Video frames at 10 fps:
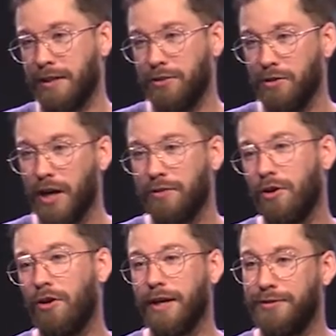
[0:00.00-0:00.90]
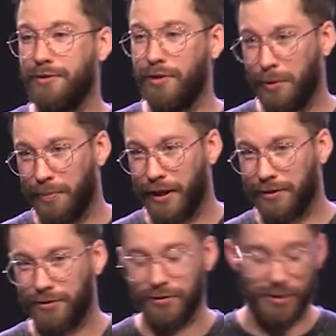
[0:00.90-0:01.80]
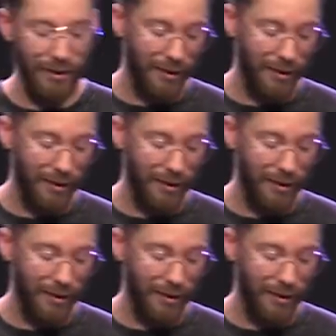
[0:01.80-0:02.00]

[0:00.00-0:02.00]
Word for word: and you guys all hate the Olympics.